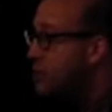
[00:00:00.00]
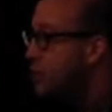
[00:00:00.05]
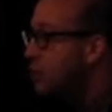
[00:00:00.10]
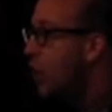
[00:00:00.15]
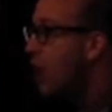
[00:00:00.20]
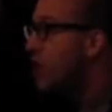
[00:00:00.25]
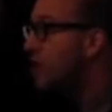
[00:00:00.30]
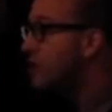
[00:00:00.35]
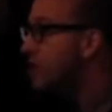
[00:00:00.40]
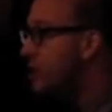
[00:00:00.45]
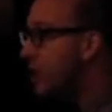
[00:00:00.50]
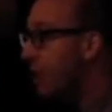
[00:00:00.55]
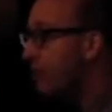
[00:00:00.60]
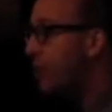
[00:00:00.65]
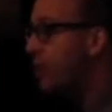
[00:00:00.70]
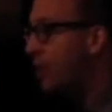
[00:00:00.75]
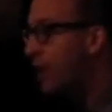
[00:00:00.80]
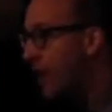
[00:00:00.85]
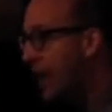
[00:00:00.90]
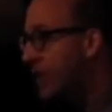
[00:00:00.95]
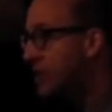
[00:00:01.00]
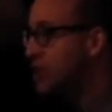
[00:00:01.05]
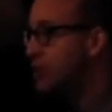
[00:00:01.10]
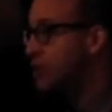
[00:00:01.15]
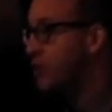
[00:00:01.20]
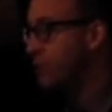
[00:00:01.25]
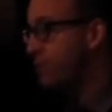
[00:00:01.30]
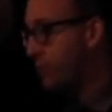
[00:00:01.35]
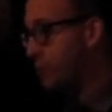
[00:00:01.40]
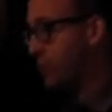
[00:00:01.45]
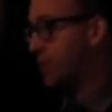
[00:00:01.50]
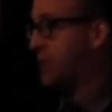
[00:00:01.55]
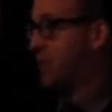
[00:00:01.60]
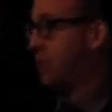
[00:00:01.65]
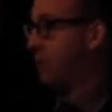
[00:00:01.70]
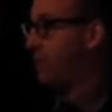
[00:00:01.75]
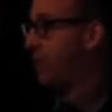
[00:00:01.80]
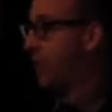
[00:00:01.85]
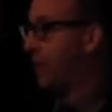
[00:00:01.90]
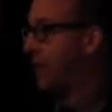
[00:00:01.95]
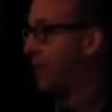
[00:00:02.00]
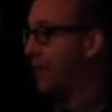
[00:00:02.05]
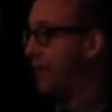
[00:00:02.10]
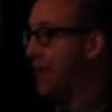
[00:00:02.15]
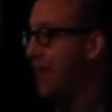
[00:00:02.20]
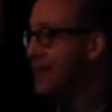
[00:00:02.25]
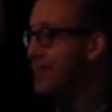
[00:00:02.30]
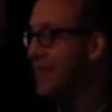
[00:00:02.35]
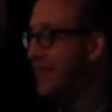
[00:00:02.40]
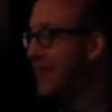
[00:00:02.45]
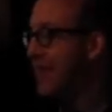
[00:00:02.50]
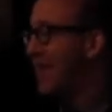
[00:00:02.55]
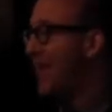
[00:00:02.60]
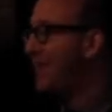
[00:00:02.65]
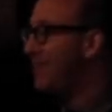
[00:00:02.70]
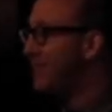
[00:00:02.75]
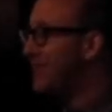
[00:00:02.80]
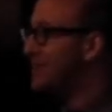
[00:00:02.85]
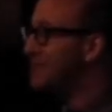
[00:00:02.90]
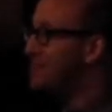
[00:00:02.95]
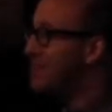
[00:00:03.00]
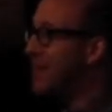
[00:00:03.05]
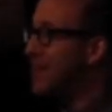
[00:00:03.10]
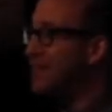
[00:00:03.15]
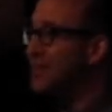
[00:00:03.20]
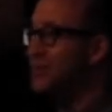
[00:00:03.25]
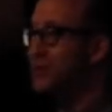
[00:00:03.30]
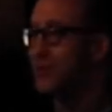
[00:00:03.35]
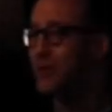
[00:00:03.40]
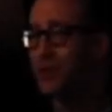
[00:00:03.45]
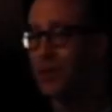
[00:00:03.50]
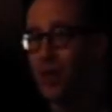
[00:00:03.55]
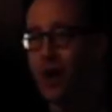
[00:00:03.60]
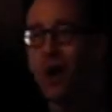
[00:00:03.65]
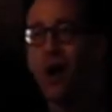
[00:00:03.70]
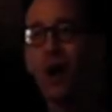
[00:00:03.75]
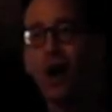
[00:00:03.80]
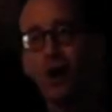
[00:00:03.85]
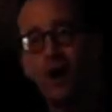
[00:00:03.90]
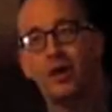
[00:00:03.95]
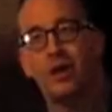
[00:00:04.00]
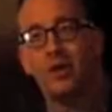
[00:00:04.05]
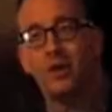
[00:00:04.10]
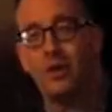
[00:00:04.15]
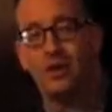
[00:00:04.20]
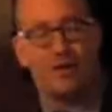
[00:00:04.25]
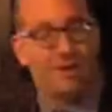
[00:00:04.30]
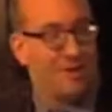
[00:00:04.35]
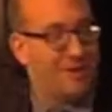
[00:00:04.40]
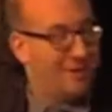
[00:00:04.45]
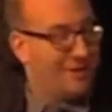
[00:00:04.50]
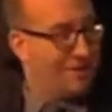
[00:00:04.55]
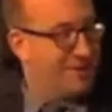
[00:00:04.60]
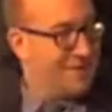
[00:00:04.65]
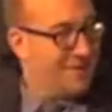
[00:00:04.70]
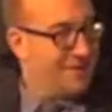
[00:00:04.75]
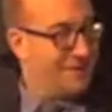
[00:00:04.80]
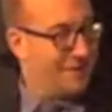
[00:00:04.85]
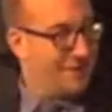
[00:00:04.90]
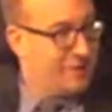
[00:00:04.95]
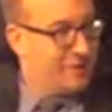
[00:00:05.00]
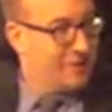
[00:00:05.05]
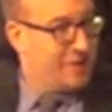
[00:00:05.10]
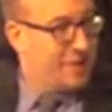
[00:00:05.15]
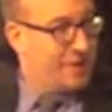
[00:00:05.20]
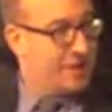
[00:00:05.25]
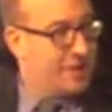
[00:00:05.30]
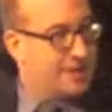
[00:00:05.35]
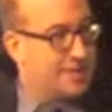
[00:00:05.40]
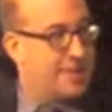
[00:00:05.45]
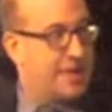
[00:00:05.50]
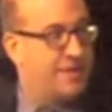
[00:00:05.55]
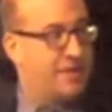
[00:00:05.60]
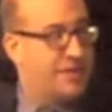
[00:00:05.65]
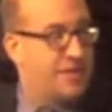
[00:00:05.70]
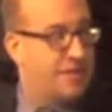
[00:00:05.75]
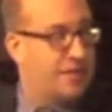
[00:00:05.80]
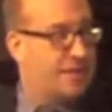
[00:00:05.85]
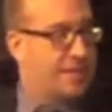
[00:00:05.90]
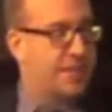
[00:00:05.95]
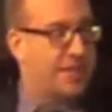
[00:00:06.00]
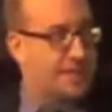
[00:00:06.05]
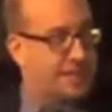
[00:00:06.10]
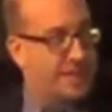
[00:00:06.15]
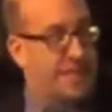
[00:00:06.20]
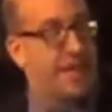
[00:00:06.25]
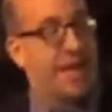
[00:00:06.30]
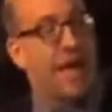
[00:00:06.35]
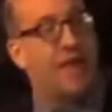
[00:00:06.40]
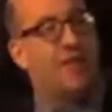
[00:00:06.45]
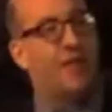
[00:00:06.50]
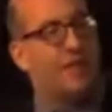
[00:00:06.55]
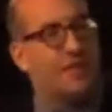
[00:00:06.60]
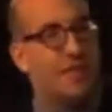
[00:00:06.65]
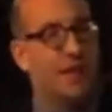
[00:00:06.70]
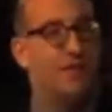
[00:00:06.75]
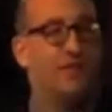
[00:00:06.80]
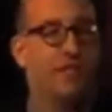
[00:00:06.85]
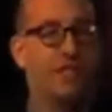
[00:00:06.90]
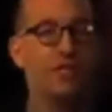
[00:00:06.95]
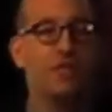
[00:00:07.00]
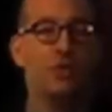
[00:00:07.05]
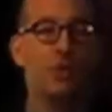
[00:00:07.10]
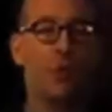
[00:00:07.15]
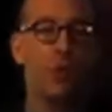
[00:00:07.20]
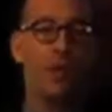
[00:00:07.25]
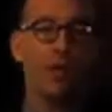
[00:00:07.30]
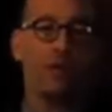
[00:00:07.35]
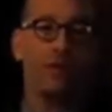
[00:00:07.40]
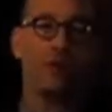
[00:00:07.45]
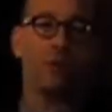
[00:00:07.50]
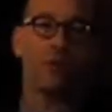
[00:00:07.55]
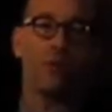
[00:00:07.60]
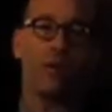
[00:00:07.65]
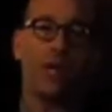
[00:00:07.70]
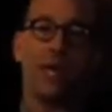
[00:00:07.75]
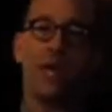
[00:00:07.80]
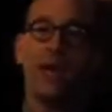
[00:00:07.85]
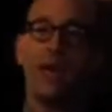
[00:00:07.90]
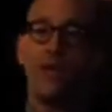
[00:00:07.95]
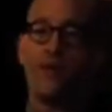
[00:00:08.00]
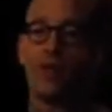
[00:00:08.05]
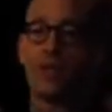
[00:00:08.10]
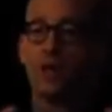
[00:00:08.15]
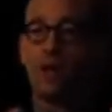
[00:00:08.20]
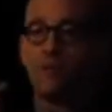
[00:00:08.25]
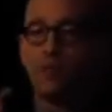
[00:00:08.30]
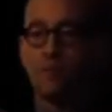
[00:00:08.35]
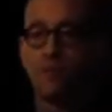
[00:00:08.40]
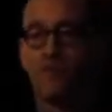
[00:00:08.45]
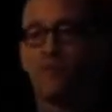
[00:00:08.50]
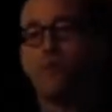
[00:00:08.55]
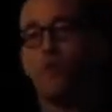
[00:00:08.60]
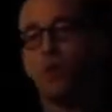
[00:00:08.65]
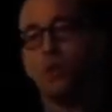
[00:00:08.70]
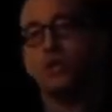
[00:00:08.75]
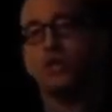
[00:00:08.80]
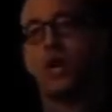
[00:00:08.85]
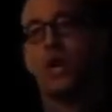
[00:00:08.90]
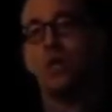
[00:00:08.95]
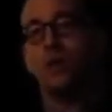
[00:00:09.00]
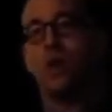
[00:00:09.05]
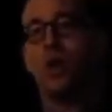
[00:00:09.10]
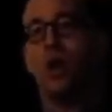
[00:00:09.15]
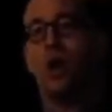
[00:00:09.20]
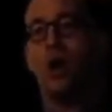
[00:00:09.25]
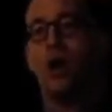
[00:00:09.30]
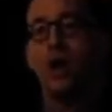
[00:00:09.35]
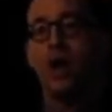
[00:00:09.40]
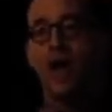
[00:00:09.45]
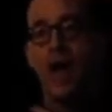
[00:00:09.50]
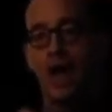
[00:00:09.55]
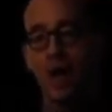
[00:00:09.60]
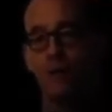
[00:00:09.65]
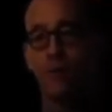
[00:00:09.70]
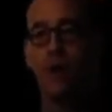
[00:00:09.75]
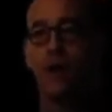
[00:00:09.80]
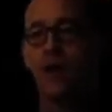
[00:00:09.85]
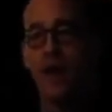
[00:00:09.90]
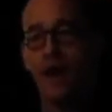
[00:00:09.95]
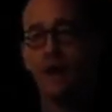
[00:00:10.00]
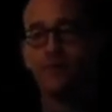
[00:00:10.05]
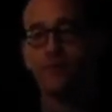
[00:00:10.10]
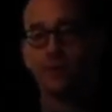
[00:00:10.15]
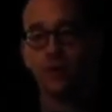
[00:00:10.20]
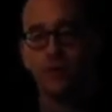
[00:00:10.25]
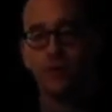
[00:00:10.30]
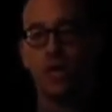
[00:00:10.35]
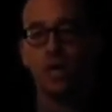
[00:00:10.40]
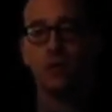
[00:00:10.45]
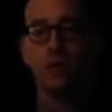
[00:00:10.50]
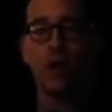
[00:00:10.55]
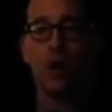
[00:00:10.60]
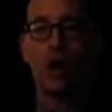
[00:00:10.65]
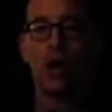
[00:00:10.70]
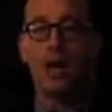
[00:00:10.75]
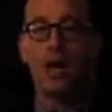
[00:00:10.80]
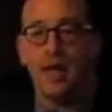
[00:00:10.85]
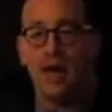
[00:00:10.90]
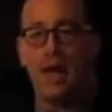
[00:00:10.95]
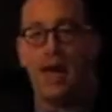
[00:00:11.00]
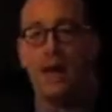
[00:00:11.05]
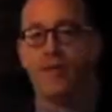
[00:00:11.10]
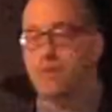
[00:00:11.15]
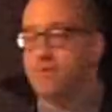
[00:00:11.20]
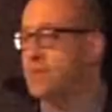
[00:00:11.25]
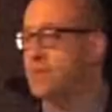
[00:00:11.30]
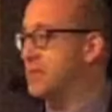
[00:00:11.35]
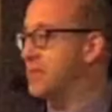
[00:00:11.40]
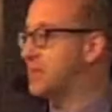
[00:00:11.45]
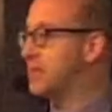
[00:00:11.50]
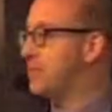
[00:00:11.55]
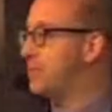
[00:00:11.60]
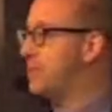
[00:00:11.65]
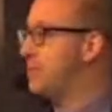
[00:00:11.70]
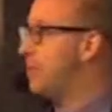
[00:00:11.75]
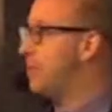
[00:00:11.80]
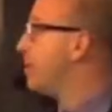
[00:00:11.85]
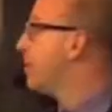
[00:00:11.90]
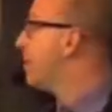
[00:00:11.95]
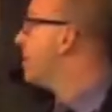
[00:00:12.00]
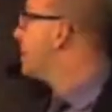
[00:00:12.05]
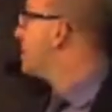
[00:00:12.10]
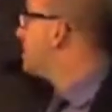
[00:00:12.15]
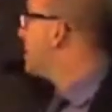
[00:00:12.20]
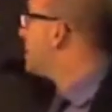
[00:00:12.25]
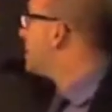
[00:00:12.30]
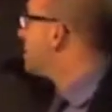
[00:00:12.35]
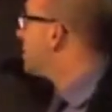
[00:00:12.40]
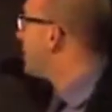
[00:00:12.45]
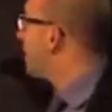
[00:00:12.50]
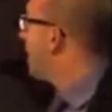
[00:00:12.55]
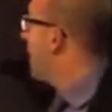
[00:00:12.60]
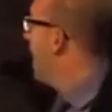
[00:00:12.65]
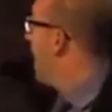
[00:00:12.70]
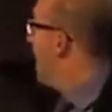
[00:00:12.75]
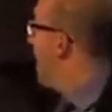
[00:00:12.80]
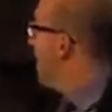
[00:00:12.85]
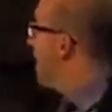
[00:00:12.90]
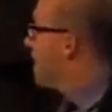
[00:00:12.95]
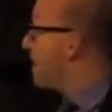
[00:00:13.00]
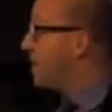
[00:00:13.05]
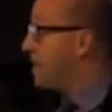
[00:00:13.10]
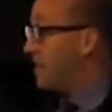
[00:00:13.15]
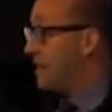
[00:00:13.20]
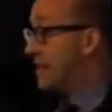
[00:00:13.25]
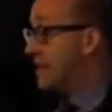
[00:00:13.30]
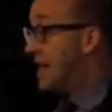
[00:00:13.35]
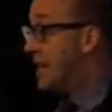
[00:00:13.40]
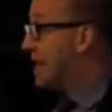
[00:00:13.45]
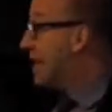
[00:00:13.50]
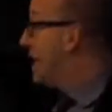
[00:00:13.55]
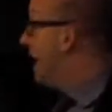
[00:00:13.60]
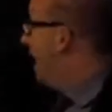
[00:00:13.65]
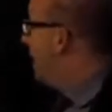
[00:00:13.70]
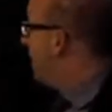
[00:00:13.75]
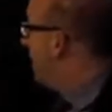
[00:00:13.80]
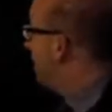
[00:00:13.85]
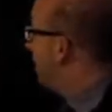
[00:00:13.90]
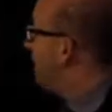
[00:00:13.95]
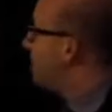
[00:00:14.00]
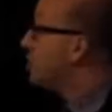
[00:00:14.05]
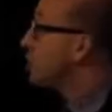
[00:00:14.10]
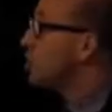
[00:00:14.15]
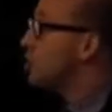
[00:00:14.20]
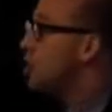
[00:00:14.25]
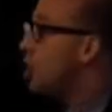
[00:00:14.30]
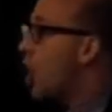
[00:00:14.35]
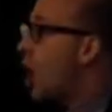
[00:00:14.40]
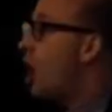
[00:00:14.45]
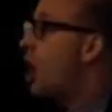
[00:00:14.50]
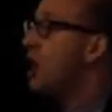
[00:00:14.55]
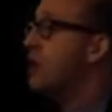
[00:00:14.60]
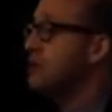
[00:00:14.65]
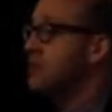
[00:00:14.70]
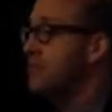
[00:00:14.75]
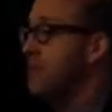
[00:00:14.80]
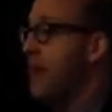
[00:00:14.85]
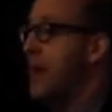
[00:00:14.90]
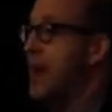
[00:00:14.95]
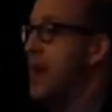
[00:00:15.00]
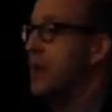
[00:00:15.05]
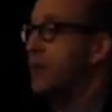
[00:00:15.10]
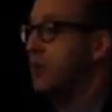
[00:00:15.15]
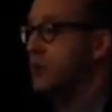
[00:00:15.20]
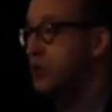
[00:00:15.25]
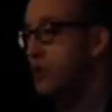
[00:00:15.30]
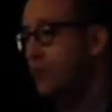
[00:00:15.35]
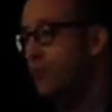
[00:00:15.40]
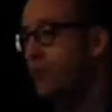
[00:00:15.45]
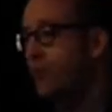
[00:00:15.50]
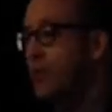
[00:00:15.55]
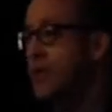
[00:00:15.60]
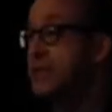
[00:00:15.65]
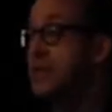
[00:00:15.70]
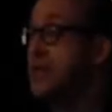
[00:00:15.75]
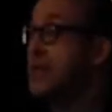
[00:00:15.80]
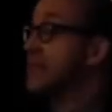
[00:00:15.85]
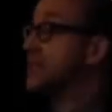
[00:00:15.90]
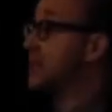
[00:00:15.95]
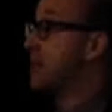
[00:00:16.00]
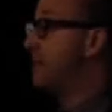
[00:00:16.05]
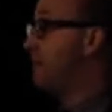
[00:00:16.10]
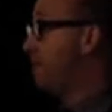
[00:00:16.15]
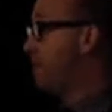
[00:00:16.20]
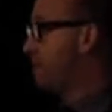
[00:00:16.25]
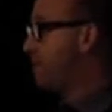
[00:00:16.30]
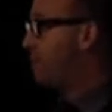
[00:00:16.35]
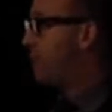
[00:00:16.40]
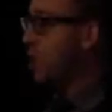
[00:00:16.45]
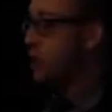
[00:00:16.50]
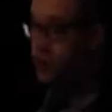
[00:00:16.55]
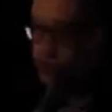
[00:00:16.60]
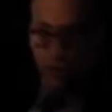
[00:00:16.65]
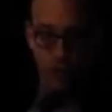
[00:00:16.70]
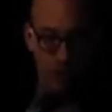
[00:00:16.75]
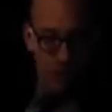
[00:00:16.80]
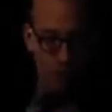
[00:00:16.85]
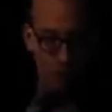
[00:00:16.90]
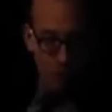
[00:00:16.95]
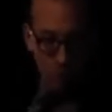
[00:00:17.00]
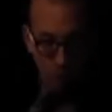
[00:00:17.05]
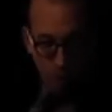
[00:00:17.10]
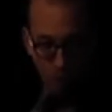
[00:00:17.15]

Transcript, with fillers: how to do double entry bookkeeping. And they get this made into a law. And when is this, Jake? What's the year? 1716 and then 1723. They come in before John Law and right after John Law and the Mississippi bubble, essentially. They get these laws made, which are printed and some of them posted